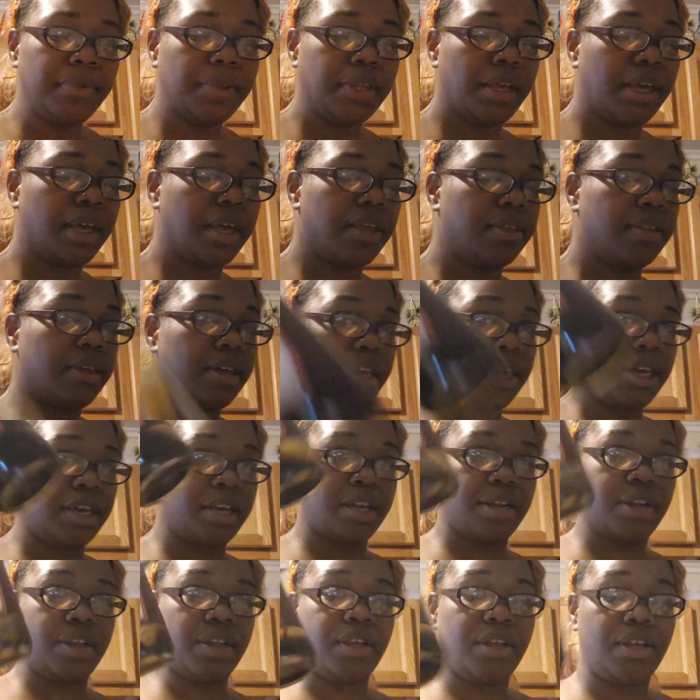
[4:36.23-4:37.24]
And
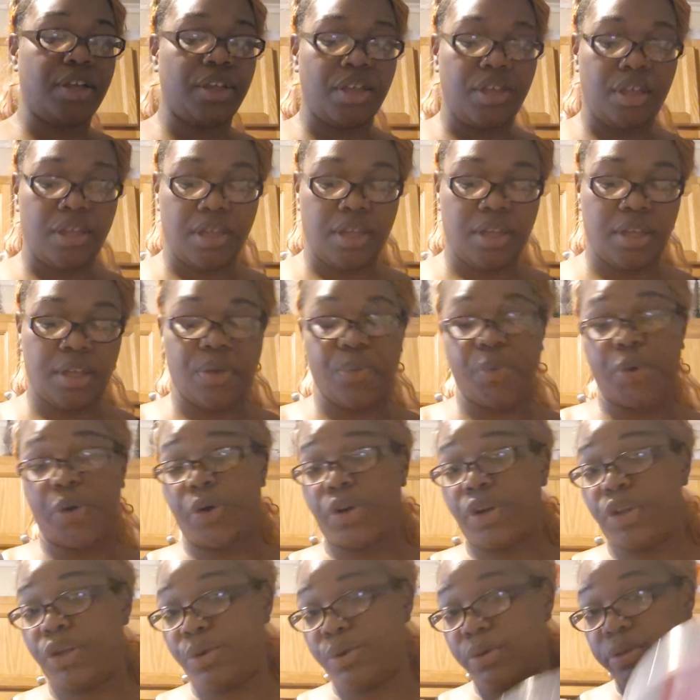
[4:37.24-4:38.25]
then we're
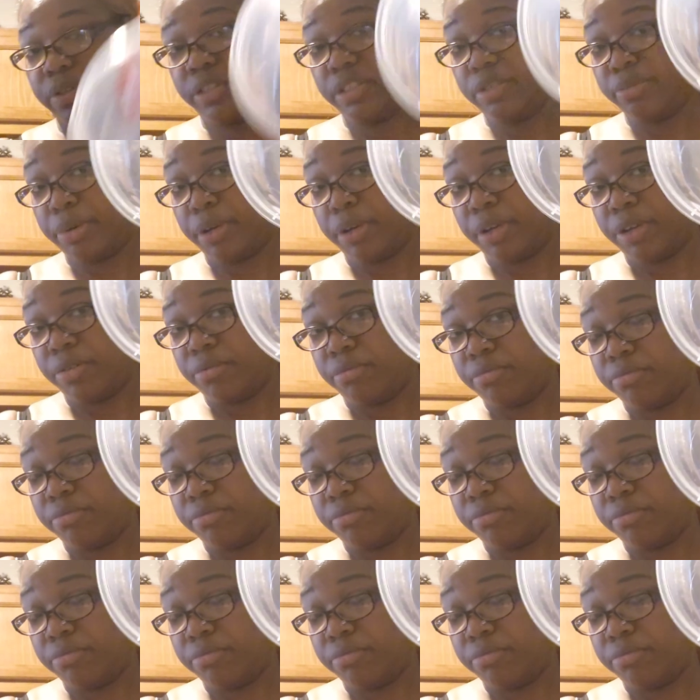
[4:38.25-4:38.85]
going to use this bowl